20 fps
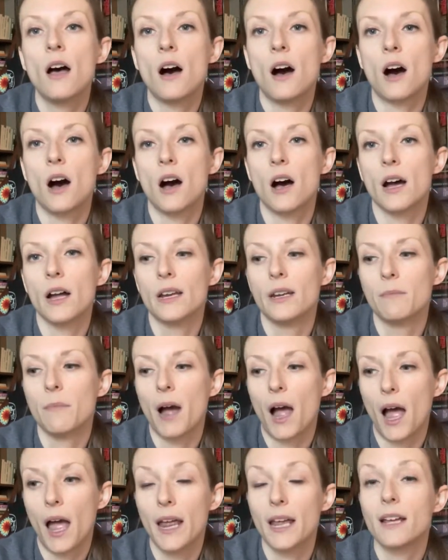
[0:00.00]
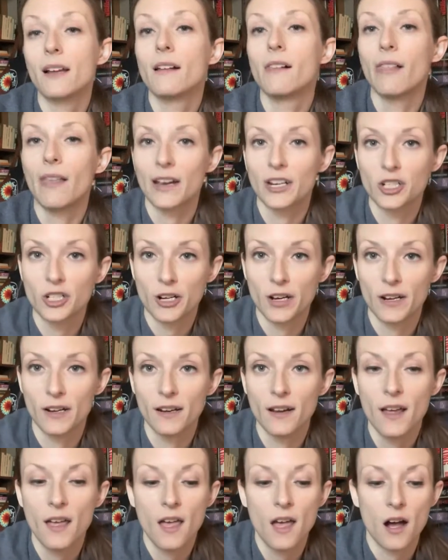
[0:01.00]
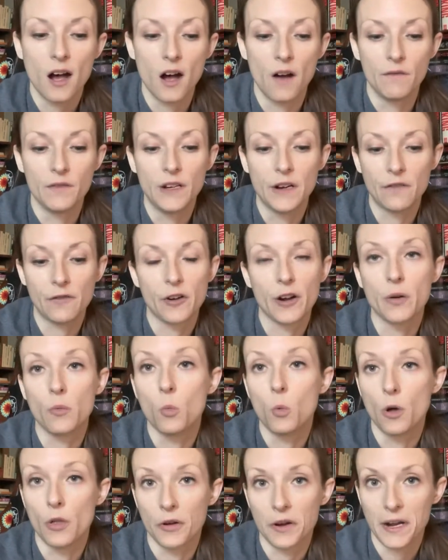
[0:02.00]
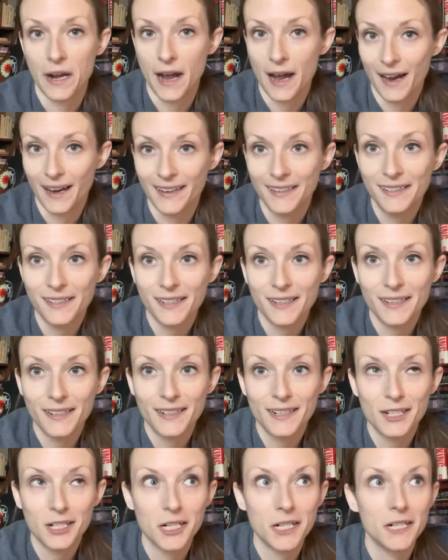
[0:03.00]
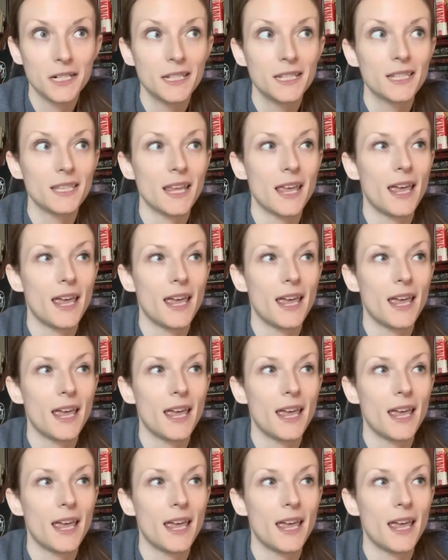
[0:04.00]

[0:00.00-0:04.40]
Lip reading: on my collection of different Wuthering Heights editions.